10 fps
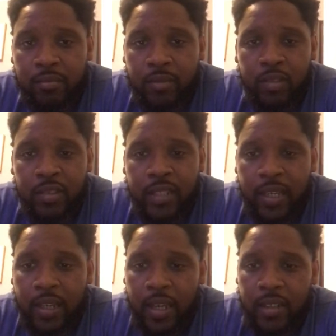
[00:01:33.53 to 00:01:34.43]
due to
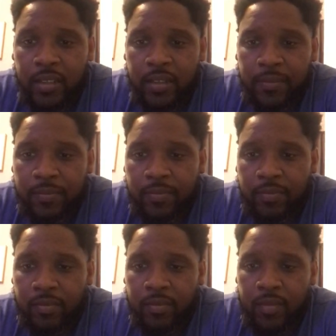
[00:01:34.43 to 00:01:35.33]
technology,
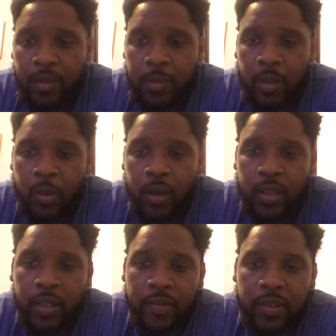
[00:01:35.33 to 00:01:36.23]
but we're
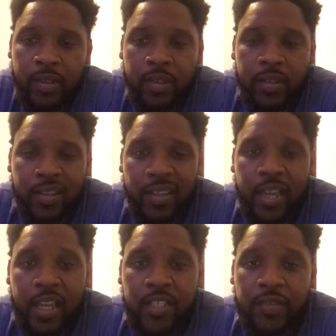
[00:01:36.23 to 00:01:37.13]
living in an
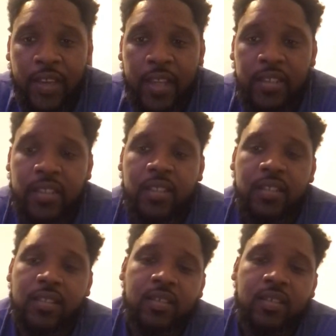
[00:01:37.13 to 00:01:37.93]
age of excess.